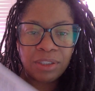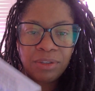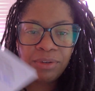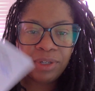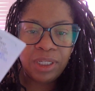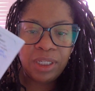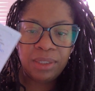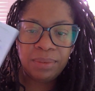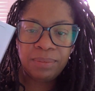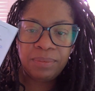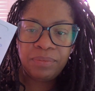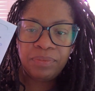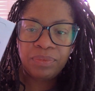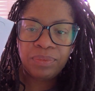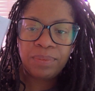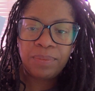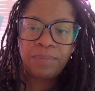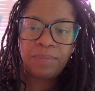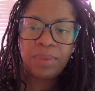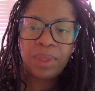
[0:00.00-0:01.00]
Creek.
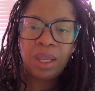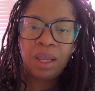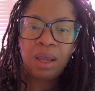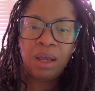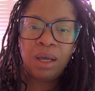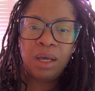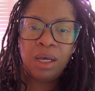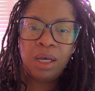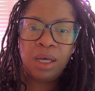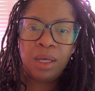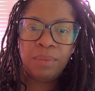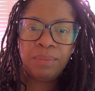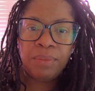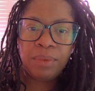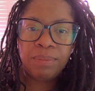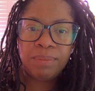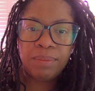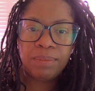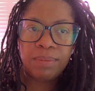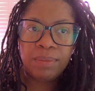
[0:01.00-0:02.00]
And
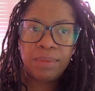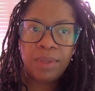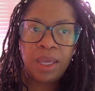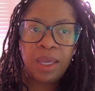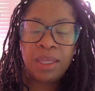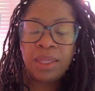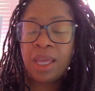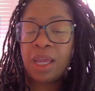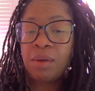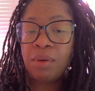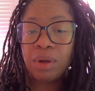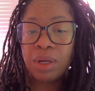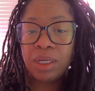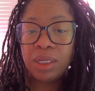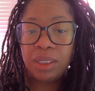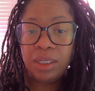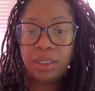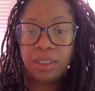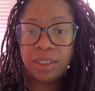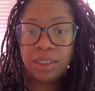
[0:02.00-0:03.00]
they were
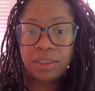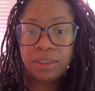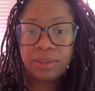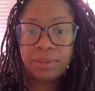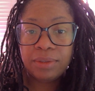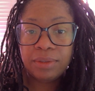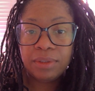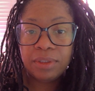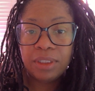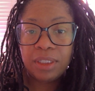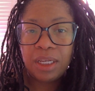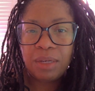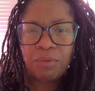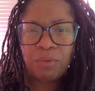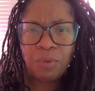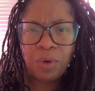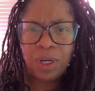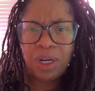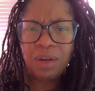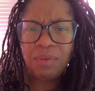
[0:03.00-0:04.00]
good.
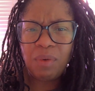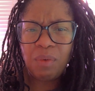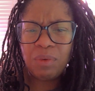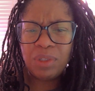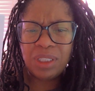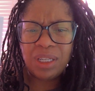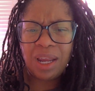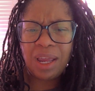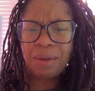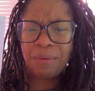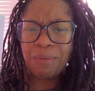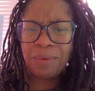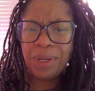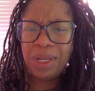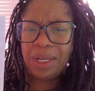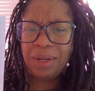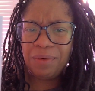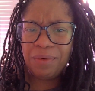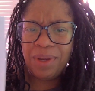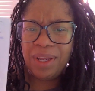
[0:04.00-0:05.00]
One of them was like
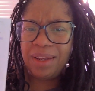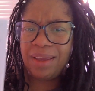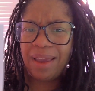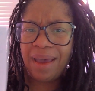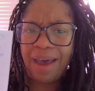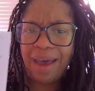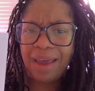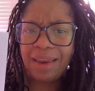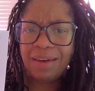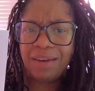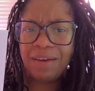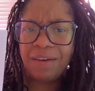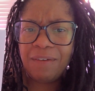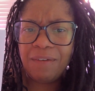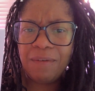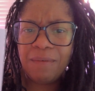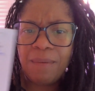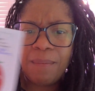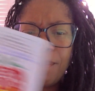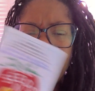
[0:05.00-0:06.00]
really, really hot
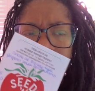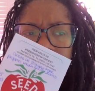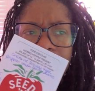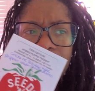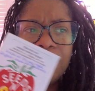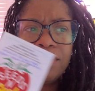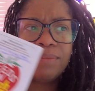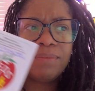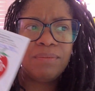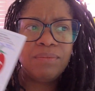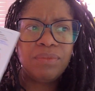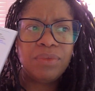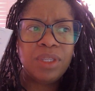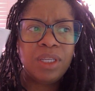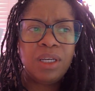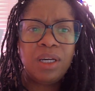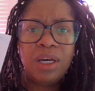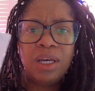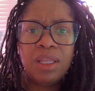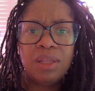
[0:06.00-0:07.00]
though, but
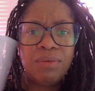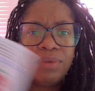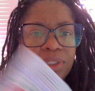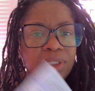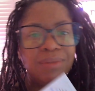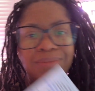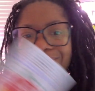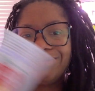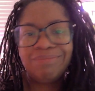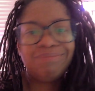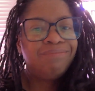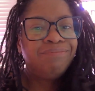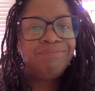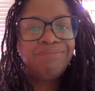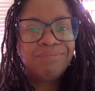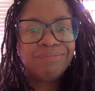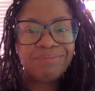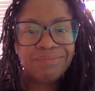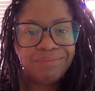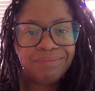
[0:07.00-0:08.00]
the other one's
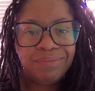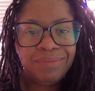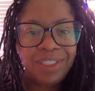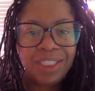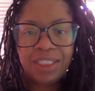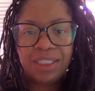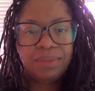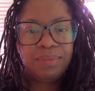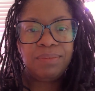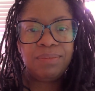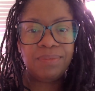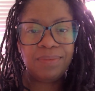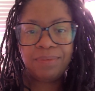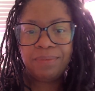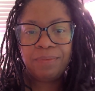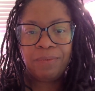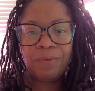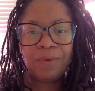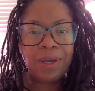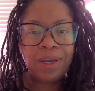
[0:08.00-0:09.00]
just
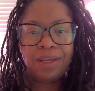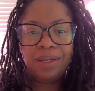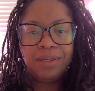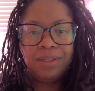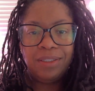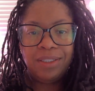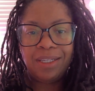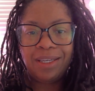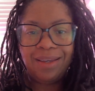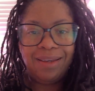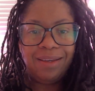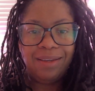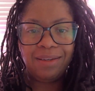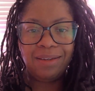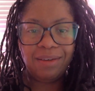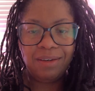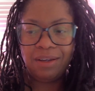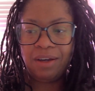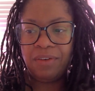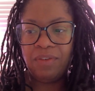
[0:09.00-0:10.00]
regular heat
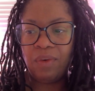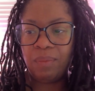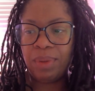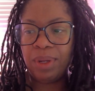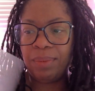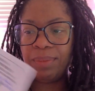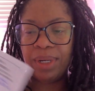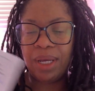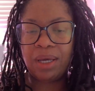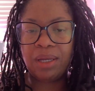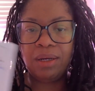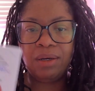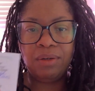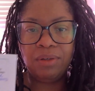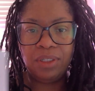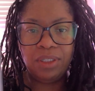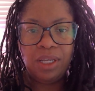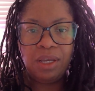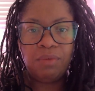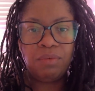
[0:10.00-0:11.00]
of a poblano,
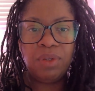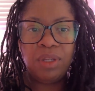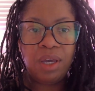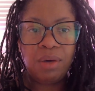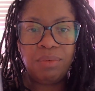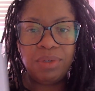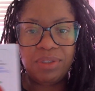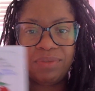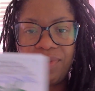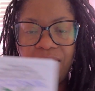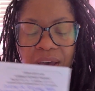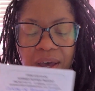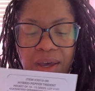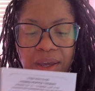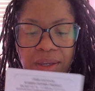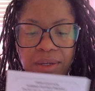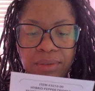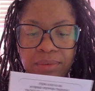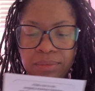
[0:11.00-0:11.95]
and that was fine.